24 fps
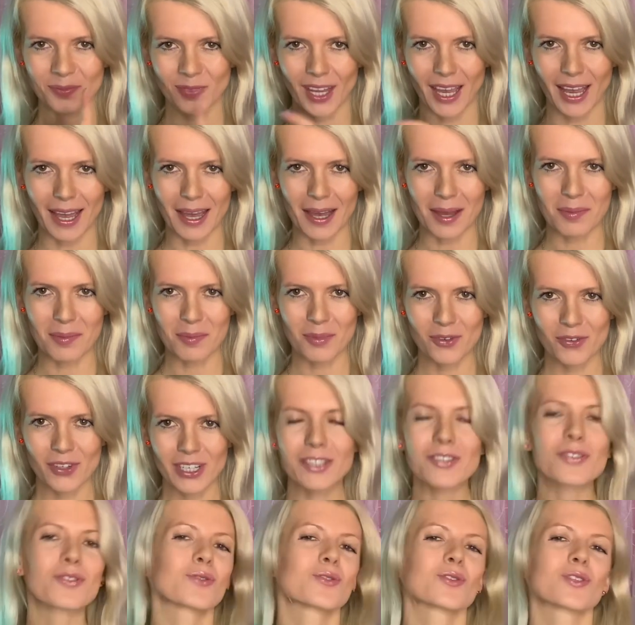I'm
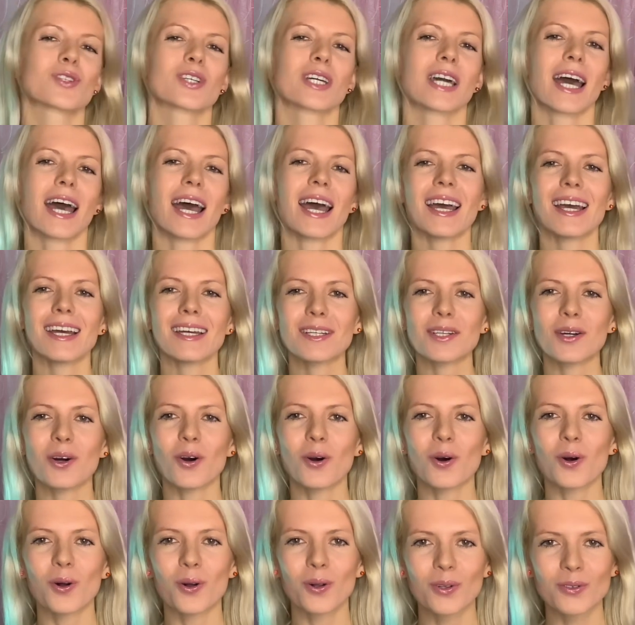Maria Drutska, and
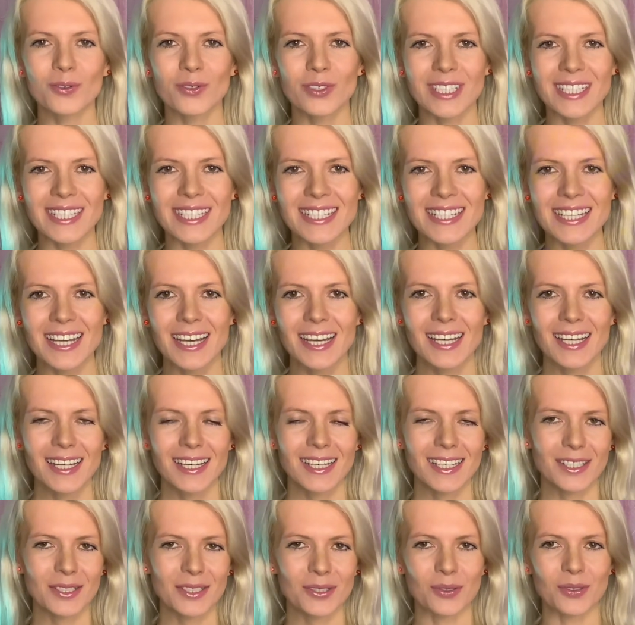all this
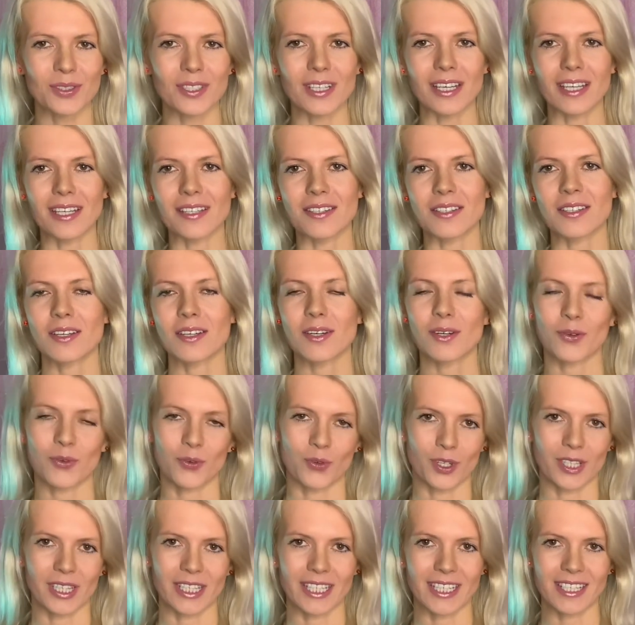in today's
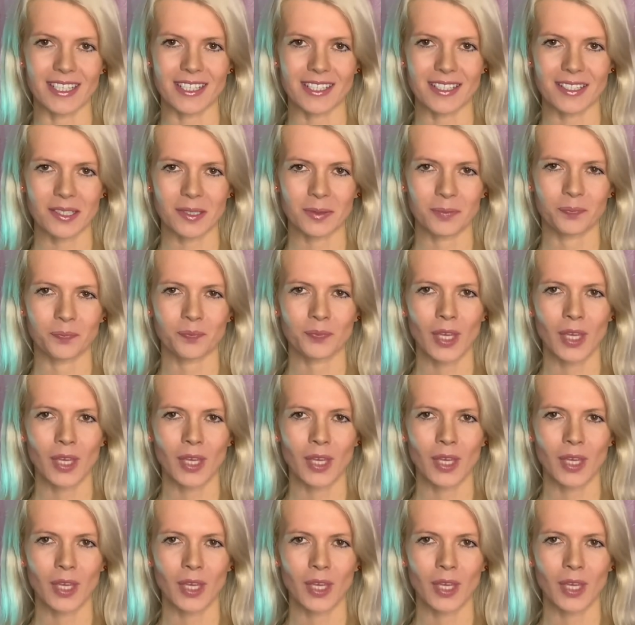release.